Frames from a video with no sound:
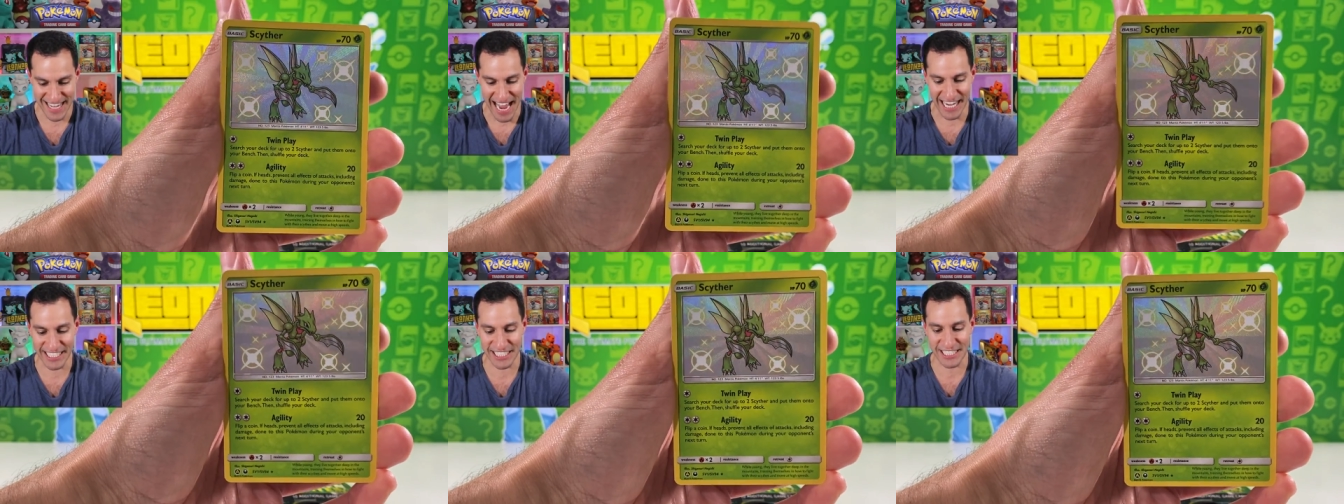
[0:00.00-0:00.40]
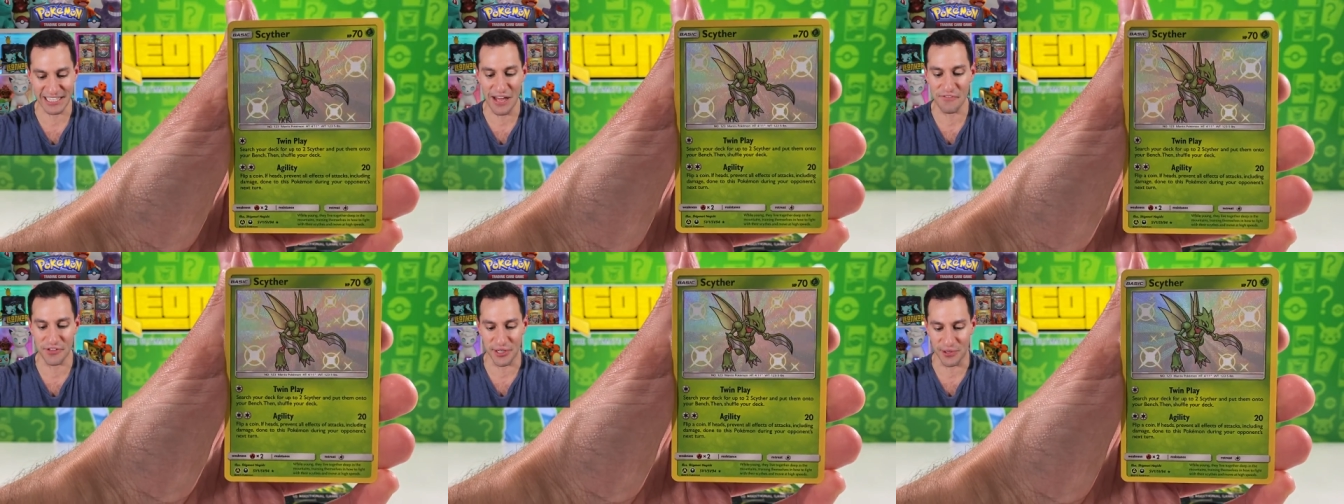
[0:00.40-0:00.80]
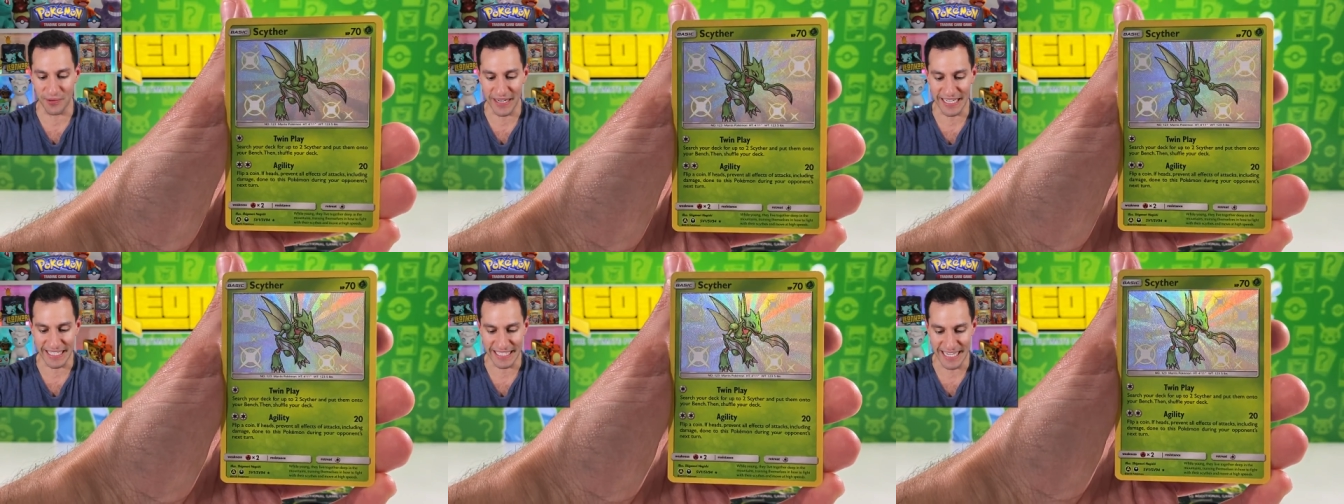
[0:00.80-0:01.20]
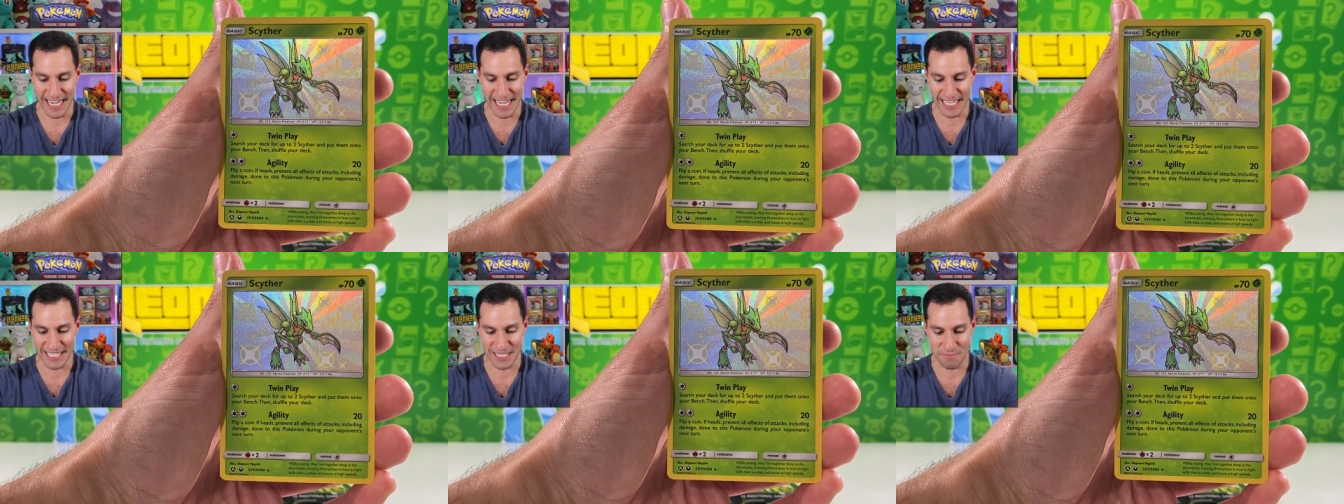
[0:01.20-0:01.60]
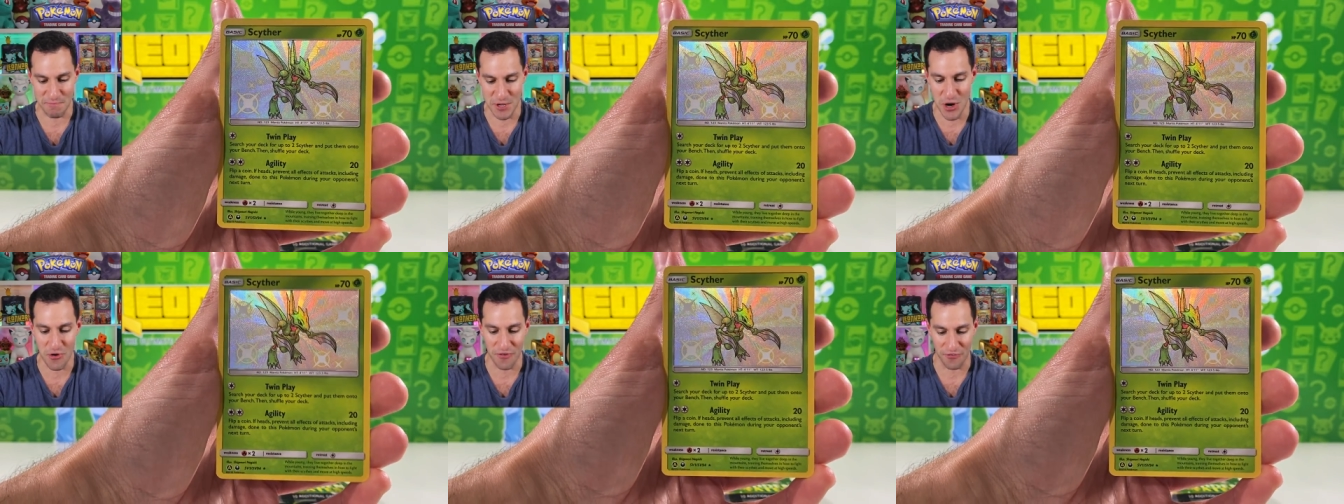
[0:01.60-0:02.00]
I just love the green. It's
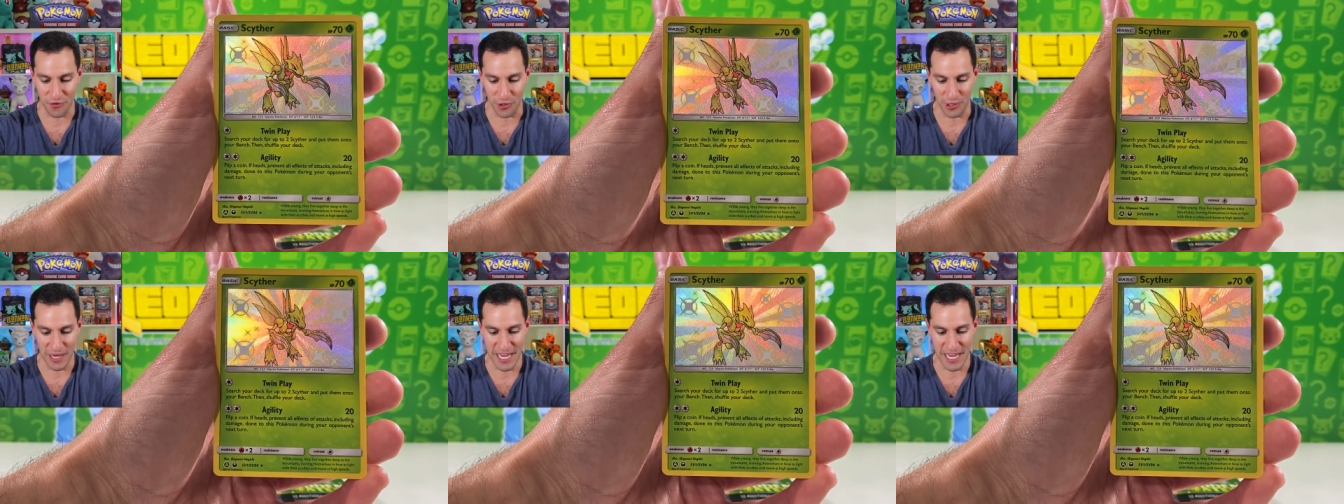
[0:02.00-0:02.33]
beautiful.